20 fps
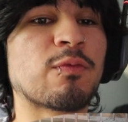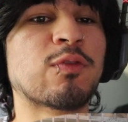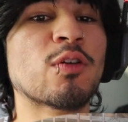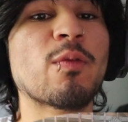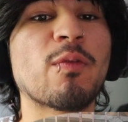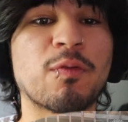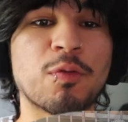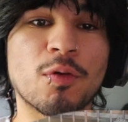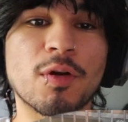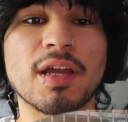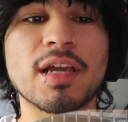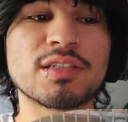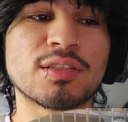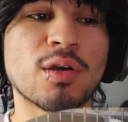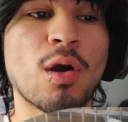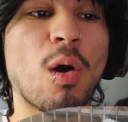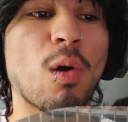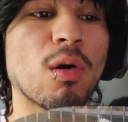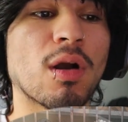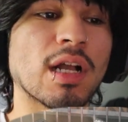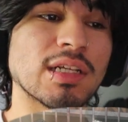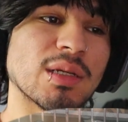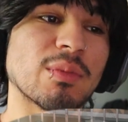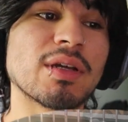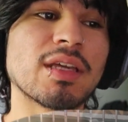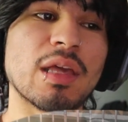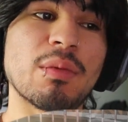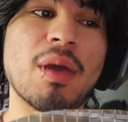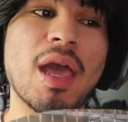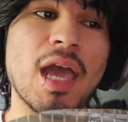food before it gets cold, cause I'm
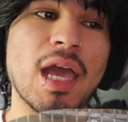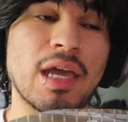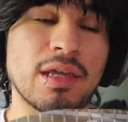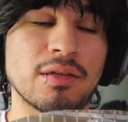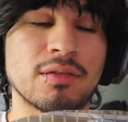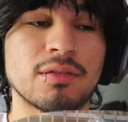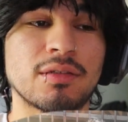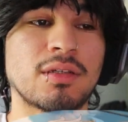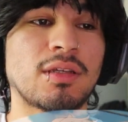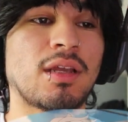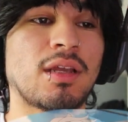gonna get mad.